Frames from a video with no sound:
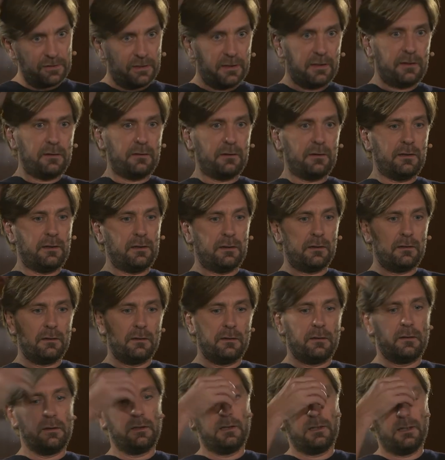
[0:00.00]

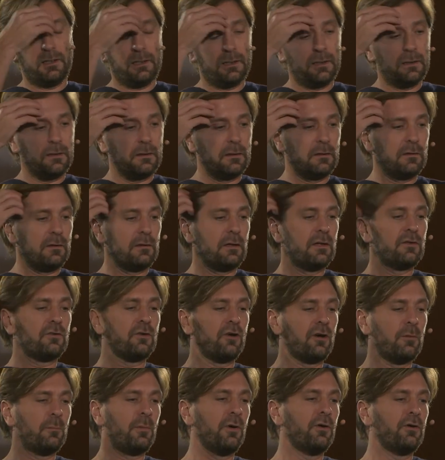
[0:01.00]
in
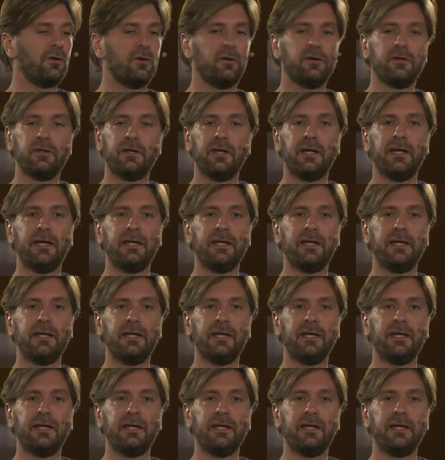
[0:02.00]
Guitar Mongoloid,